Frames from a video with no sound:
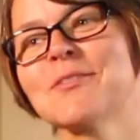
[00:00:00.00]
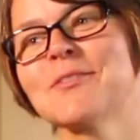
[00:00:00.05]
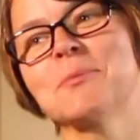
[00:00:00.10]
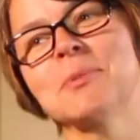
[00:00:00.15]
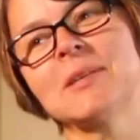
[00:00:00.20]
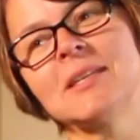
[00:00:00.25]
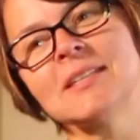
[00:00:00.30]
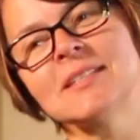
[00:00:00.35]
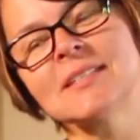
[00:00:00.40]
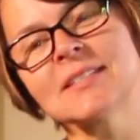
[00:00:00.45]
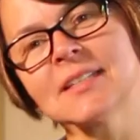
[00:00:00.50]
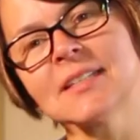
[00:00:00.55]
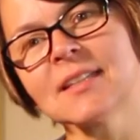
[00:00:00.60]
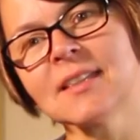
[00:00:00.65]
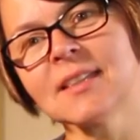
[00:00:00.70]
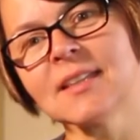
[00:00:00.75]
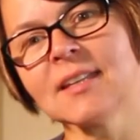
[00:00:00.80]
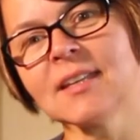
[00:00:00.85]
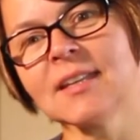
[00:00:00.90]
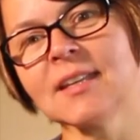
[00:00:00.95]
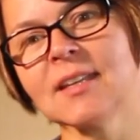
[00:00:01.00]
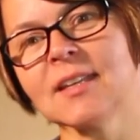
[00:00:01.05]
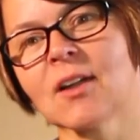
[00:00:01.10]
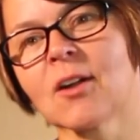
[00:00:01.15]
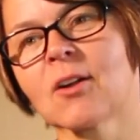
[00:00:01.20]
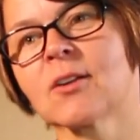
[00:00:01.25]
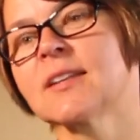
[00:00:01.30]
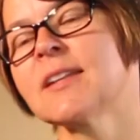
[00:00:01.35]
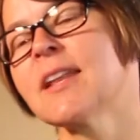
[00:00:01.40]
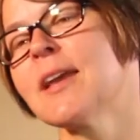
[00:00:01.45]
a piece in the
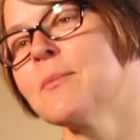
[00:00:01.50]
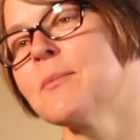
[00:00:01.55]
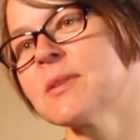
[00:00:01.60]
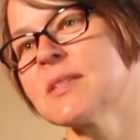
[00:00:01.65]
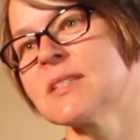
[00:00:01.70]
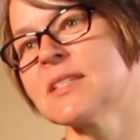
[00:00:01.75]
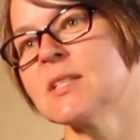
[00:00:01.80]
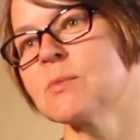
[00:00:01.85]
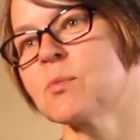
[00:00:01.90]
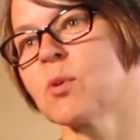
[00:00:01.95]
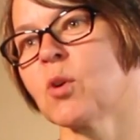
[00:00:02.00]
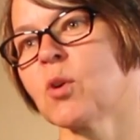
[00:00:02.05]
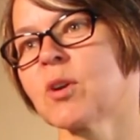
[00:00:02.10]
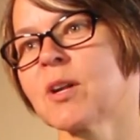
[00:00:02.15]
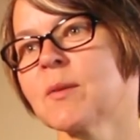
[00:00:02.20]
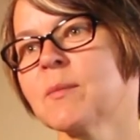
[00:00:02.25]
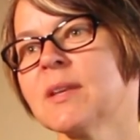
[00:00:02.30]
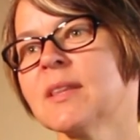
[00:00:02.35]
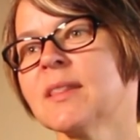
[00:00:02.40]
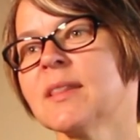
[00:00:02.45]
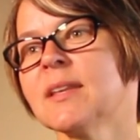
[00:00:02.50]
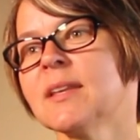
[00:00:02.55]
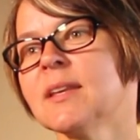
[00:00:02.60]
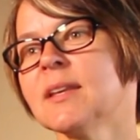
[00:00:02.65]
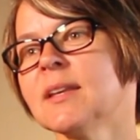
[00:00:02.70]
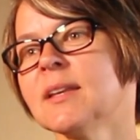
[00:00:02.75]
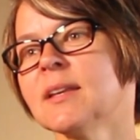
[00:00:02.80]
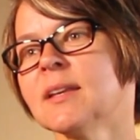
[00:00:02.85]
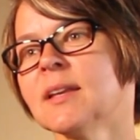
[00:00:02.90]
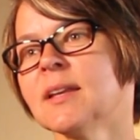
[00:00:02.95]
Art and Embassies program in
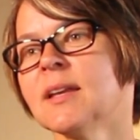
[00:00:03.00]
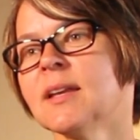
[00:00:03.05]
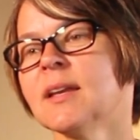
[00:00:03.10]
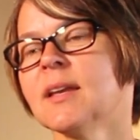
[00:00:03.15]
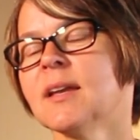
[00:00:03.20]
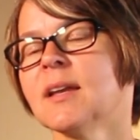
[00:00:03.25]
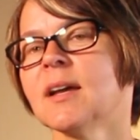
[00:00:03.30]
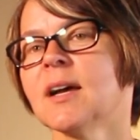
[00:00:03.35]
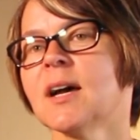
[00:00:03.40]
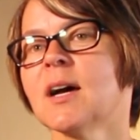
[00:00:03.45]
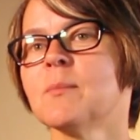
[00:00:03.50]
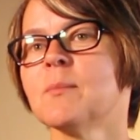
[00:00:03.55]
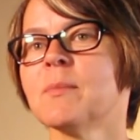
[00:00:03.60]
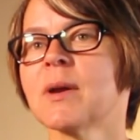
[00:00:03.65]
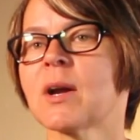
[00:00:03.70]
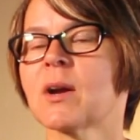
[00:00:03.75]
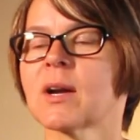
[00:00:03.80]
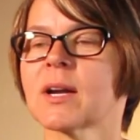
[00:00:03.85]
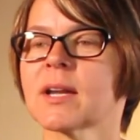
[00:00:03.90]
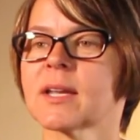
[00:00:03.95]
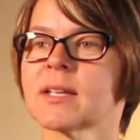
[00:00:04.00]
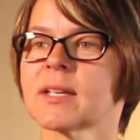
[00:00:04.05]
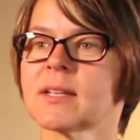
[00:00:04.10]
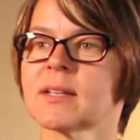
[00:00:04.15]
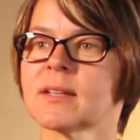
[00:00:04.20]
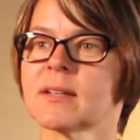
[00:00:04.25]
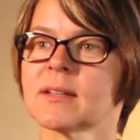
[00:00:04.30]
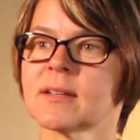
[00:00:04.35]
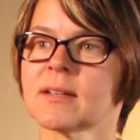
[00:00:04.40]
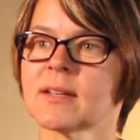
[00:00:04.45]
the
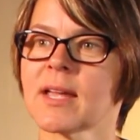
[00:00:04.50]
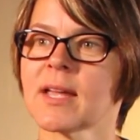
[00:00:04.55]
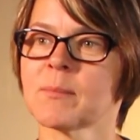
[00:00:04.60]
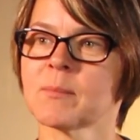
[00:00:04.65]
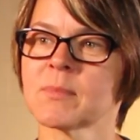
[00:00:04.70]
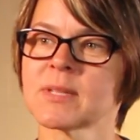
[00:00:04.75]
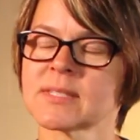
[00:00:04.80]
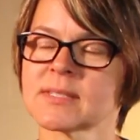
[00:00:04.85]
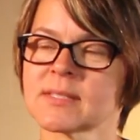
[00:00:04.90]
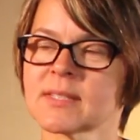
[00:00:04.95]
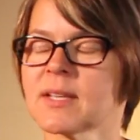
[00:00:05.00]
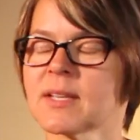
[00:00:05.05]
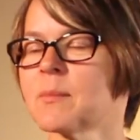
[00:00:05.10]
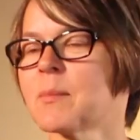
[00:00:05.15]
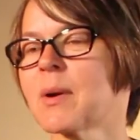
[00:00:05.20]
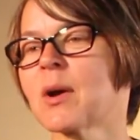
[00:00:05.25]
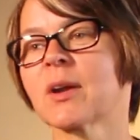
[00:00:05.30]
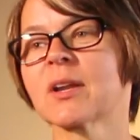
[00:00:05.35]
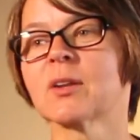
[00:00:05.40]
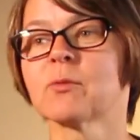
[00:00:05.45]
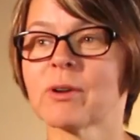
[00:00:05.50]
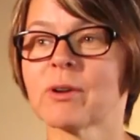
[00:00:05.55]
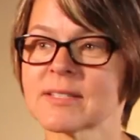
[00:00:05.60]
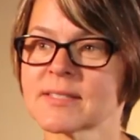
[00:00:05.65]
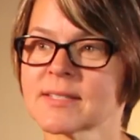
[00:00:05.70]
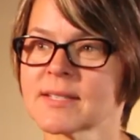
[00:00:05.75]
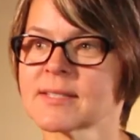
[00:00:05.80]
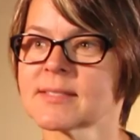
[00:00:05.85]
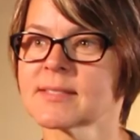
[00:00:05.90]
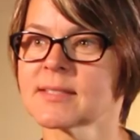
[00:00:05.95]
American
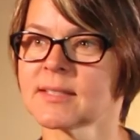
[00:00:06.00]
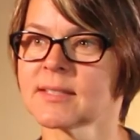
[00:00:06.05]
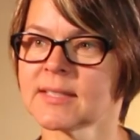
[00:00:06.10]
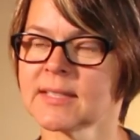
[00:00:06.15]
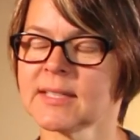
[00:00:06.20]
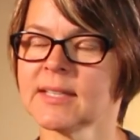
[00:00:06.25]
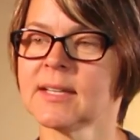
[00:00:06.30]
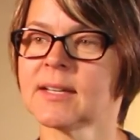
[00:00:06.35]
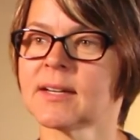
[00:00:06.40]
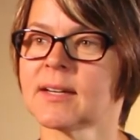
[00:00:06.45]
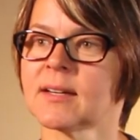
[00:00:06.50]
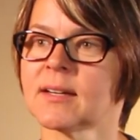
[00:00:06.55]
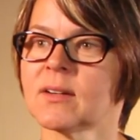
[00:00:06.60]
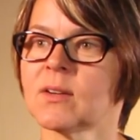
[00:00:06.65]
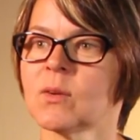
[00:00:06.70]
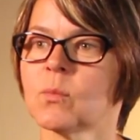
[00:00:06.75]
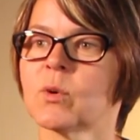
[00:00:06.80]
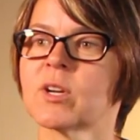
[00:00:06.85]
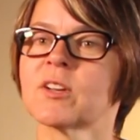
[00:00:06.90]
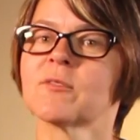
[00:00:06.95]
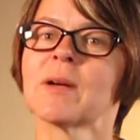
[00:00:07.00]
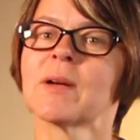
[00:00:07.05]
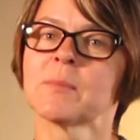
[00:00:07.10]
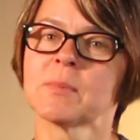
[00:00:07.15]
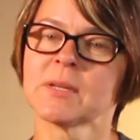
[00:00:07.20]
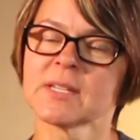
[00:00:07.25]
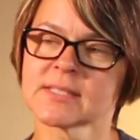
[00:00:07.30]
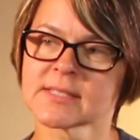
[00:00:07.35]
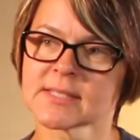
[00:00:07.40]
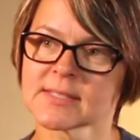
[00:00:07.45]
residence in Riga. One of my
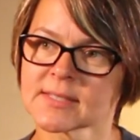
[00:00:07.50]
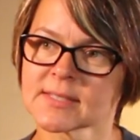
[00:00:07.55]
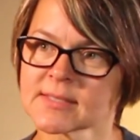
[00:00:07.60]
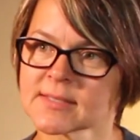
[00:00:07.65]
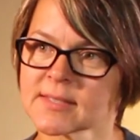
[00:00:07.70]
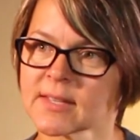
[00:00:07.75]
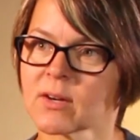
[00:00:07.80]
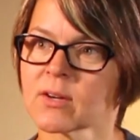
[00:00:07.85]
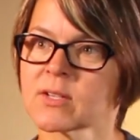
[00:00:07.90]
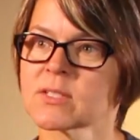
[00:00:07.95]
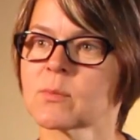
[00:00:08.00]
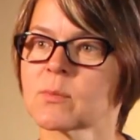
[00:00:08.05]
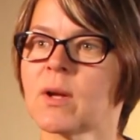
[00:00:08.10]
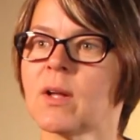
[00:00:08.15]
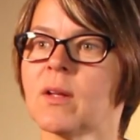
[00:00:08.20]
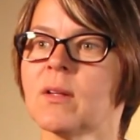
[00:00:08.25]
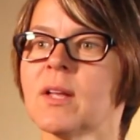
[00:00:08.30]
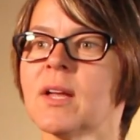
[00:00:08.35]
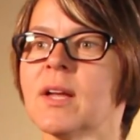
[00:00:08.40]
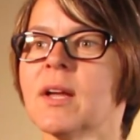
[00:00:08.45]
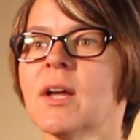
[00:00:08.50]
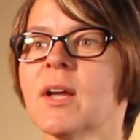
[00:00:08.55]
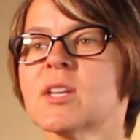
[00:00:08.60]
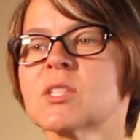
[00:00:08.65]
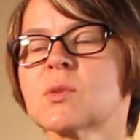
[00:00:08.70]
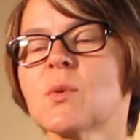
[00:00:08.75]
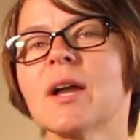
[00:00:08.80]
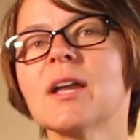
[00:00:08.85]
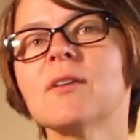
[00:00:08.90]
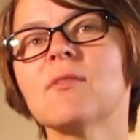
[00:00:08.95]
pieces is there as well.
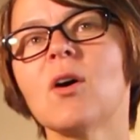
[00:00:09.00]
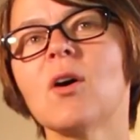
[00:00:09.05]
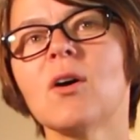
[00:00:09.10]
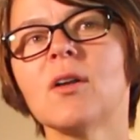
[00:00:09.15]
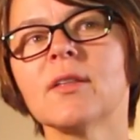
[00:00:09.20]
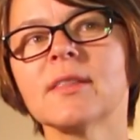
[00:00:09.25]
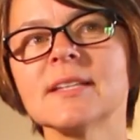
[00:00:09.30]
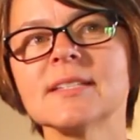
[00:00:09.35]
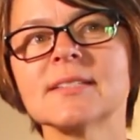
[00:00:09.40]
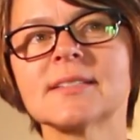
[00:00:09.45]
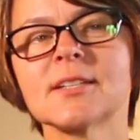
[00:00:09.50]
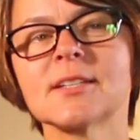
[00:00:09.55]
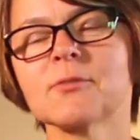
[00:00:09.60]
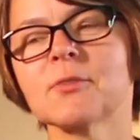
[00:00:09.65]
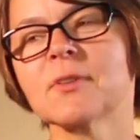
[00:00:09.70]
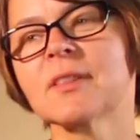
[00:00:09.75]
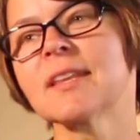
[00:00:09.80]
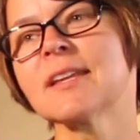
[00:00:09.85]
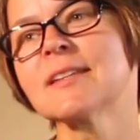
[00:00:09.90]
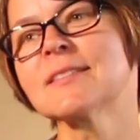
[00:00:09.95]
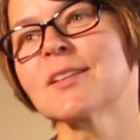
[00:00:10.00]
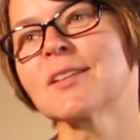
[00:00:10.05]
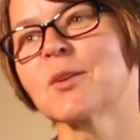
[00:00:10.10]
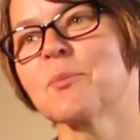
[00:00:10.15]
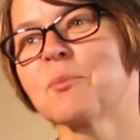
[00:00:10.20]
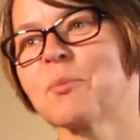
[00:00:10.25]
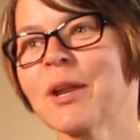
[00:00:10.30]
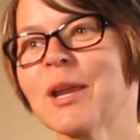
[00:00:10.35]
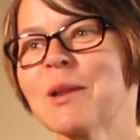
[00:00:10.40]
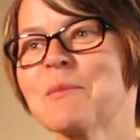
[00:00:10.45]
So I have all these different things that are
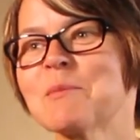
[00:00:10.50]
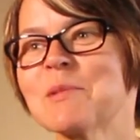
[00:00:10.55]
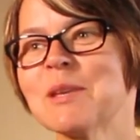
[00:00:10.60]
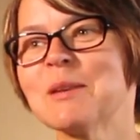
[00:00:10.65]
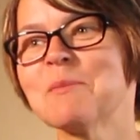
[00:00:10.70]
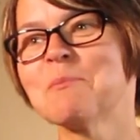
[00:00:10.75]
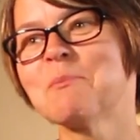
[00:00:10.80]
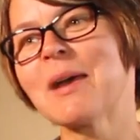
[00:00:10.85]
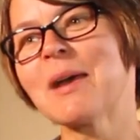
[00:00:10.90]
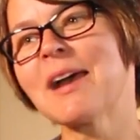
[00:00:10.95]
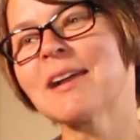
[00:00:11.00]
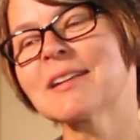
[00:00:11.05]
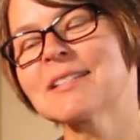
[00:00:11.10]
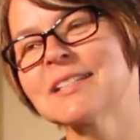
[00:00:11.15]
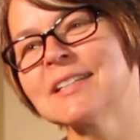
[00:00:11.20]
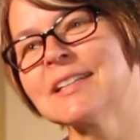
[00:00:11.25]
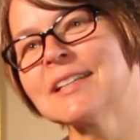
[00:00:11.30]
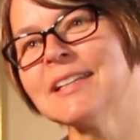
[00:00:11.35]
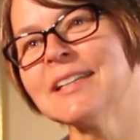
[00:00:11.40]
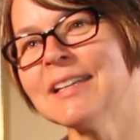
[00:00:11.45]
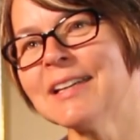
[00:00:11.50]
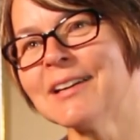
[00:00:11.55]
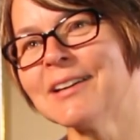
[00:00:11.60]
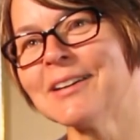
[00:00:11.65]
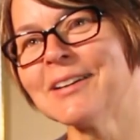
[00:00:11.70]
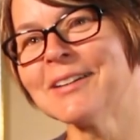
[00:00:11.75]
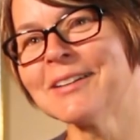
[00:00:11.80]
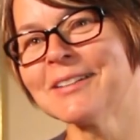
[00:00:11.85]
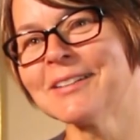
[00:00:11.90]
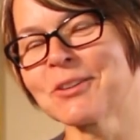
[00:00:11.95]
bringing me back to
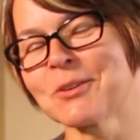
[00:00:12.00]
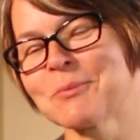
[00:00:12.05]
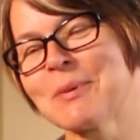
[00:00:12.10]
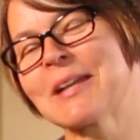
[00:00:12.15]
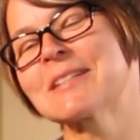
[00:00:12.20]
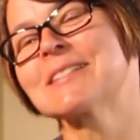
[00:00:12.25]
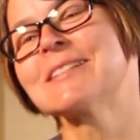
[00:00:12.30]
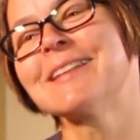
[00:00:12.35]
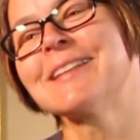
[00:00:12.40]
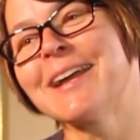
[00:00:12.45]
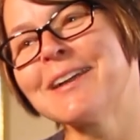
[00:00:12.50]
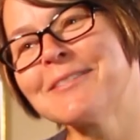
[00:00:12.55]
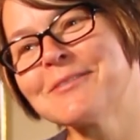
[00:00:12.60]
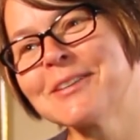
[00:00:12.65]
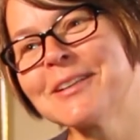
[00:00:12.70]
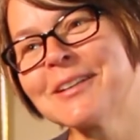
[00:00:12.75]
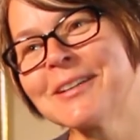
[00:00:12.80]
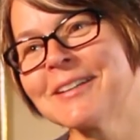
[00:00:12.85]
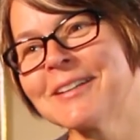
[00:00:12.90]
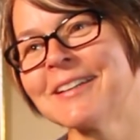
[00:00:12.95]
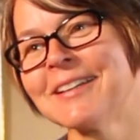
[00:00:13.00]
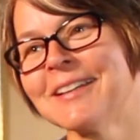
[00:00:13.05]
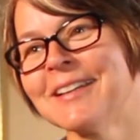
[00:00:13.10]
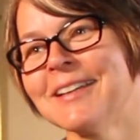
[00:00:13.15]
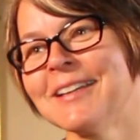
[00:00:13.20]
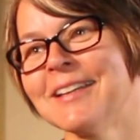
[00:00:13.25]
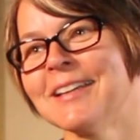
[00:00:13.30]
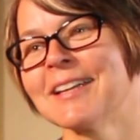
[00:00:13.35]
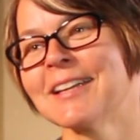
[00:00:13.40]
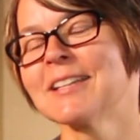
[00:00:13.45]
Riga or back to Latvia
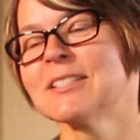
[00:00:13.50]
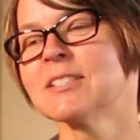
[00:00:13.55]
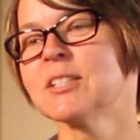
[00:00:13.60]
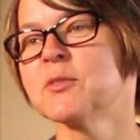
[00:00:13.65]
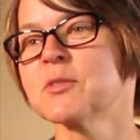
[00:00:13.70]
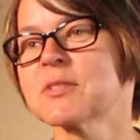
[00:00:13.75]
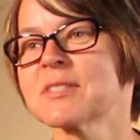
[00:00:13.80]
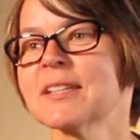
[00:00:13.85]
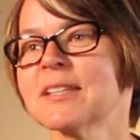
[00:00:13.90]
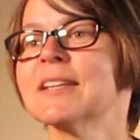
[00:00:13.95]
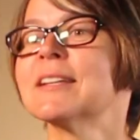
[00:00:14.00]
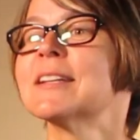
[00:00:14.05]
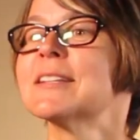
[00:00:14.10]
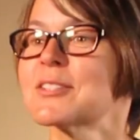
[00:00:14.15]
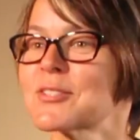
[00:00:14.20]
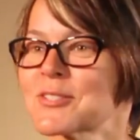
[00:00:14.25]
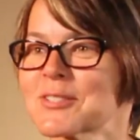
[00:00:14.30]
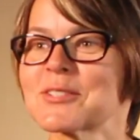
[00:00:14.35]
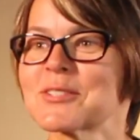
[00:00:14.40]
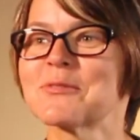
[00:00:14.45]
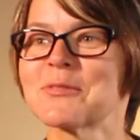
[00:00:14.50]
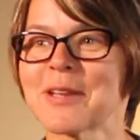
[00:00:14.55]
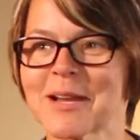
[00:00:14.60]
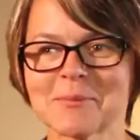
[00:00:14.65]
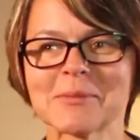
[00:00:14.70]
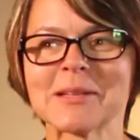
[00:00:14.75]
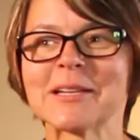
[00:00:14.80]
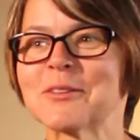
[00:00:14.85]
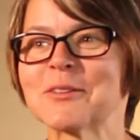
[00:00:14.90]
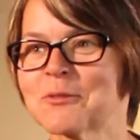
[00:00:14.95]
continuously, in addition to
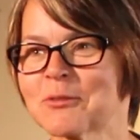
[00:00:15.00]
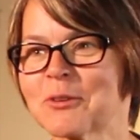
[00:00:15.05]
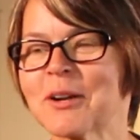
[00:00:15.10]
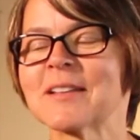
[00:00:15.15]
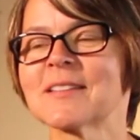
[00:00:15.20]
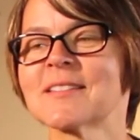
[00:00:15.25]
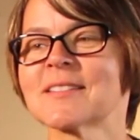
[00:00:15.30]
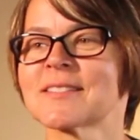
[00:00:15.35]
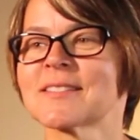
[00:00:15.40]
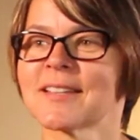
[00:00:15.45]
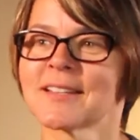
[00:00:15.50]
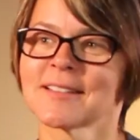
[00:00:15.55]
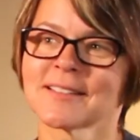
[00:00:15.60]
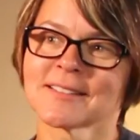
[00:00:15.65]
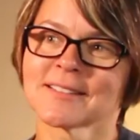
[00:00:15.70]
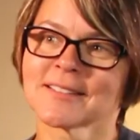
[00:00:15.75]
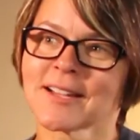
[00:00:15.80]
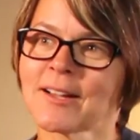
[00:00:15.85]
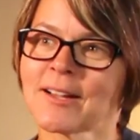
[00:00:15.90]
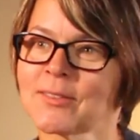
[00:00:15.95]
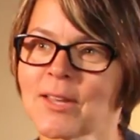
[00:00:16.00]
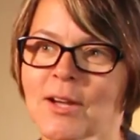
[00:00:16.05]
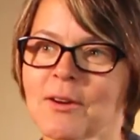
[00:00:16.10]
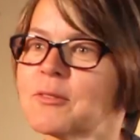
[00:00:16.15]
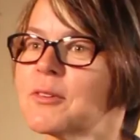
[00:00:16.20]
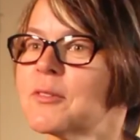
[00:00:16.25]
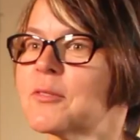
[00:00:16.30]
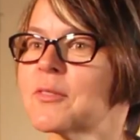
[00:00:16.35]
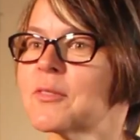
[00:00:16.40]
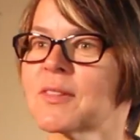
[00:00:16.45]
family and friends and a love
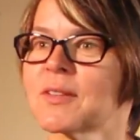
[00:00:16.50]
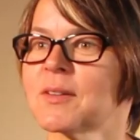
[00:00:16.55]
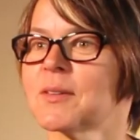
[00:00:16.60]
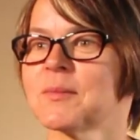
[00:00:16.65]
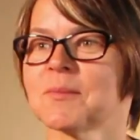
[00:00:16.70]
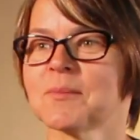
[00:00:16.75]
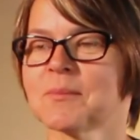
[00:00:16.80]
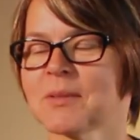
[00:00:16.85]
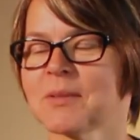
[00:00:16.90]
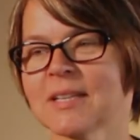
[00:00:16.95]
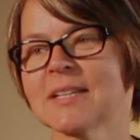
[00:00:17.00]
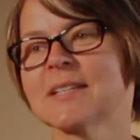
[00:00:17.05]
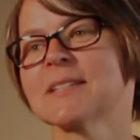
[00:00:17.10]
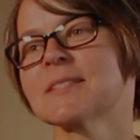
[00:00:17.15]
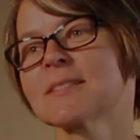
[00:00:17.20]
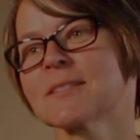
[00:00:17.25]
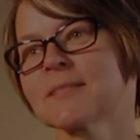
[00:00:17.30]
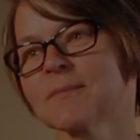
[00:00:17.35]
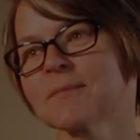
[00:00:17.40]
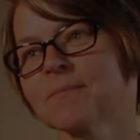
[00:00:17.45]
of the place.